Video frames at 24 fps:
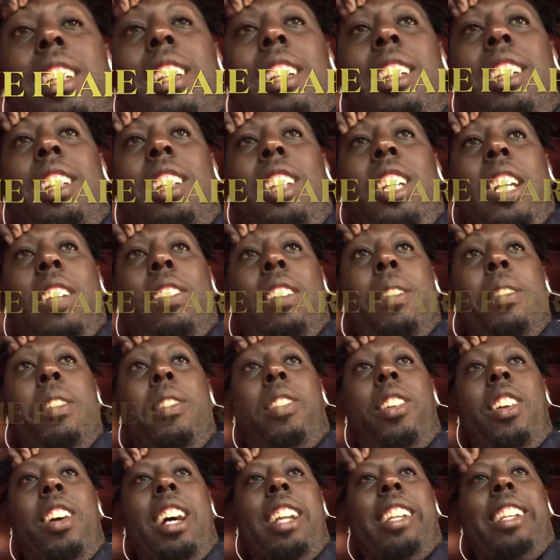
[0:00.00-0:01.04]
No, mommy, if
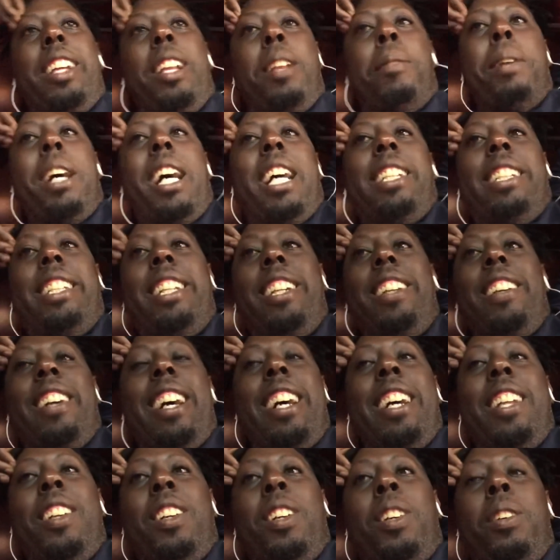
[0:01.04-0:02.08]
you tell me a thing
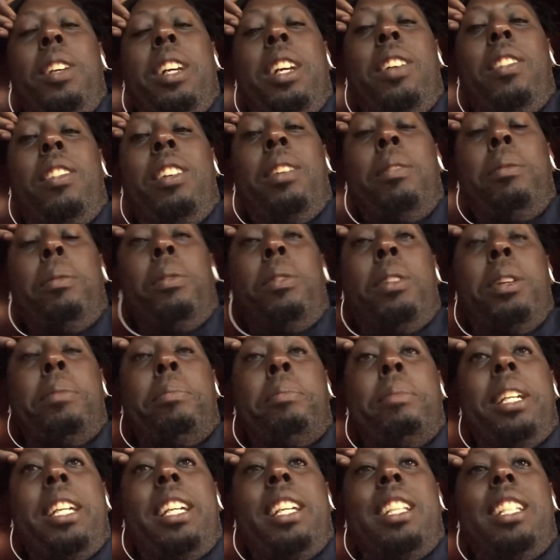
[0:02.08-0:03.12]
right now when
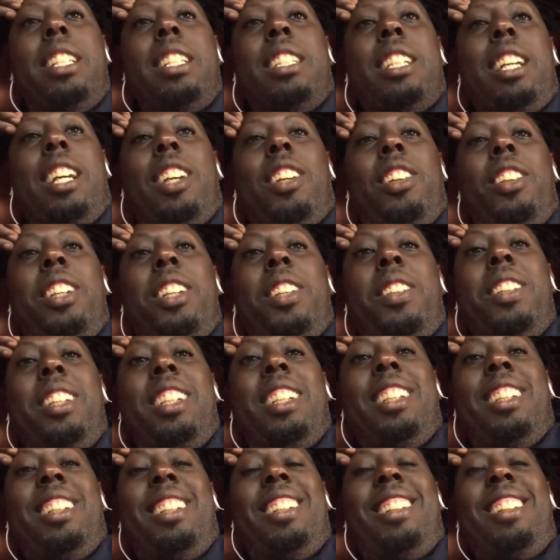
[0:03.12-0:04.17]
me disagree with.